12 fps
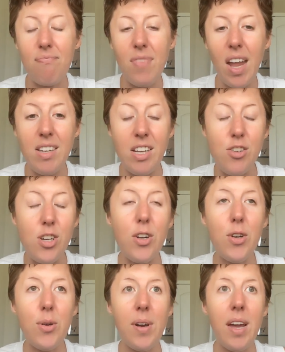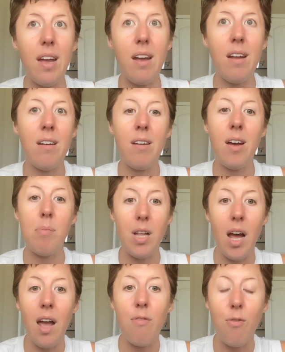teacher, you can
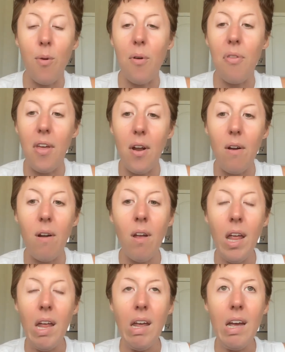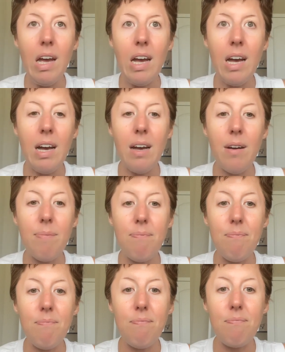apply uh,
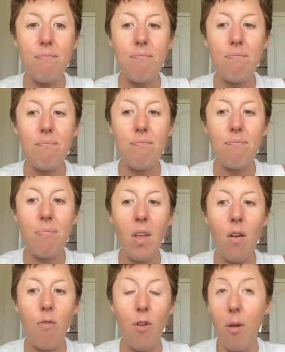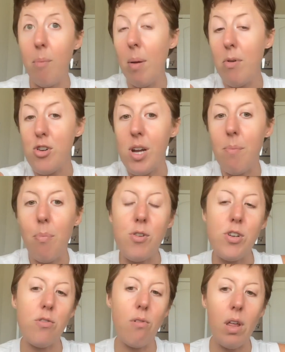for their membership, which
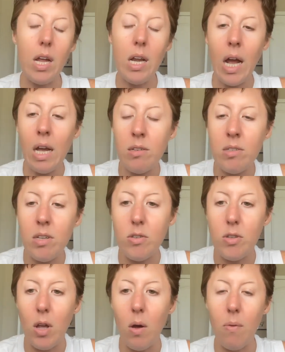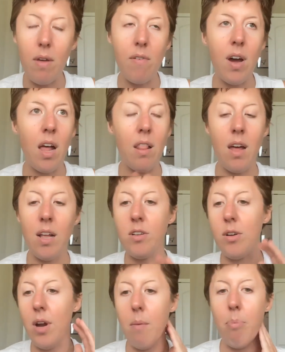is really nice. So they've got lots of
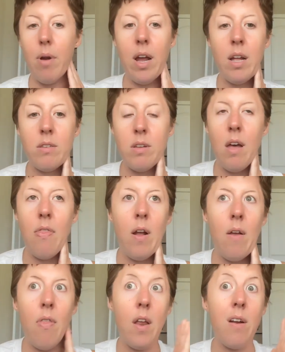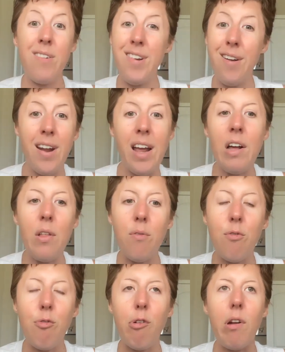great brands on there that are dairy and gluten
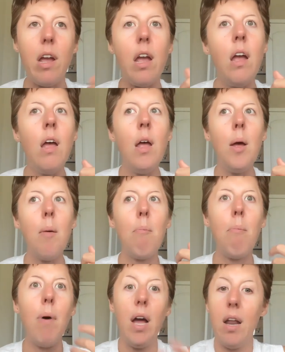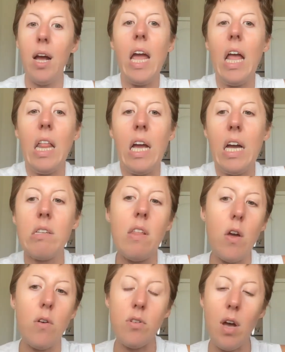free. But again, like I said,
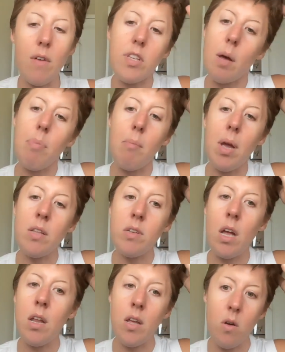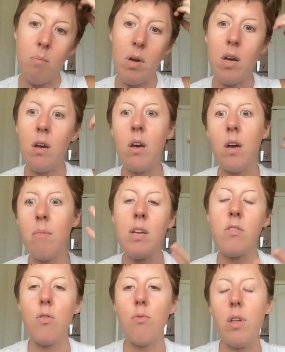they also have supplements, and Hilma
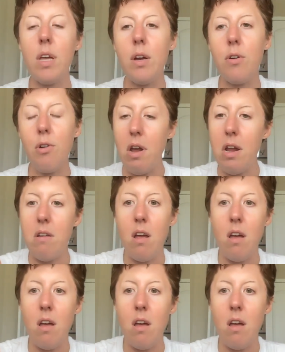is a really great